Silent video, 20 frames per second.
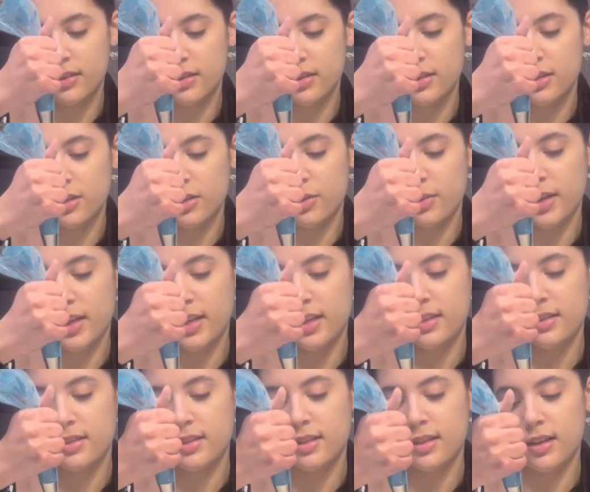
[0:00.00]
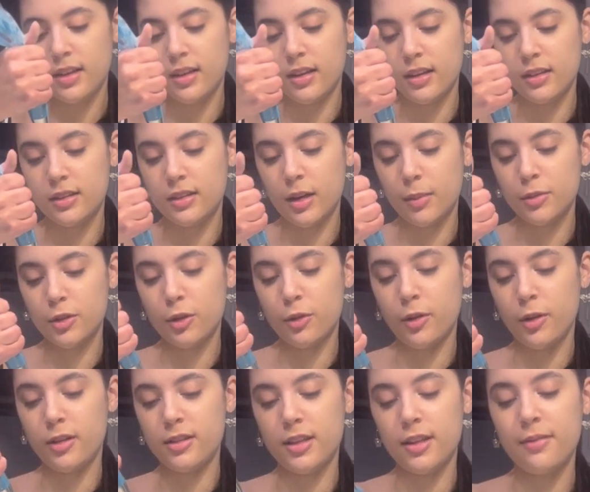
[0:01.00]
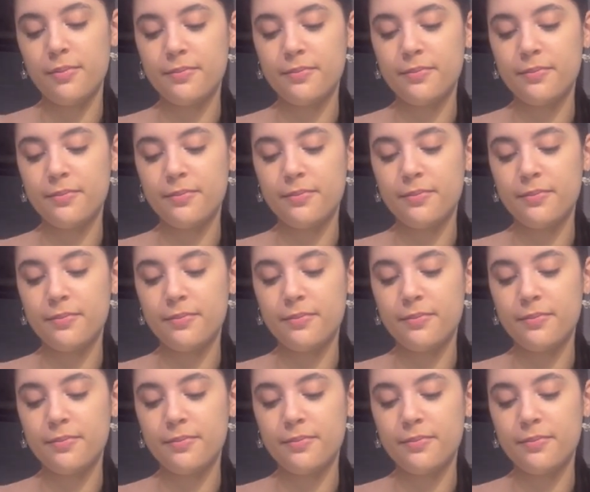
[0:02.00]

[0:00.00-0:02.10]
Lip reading: Squeeze, and then stop squeezing.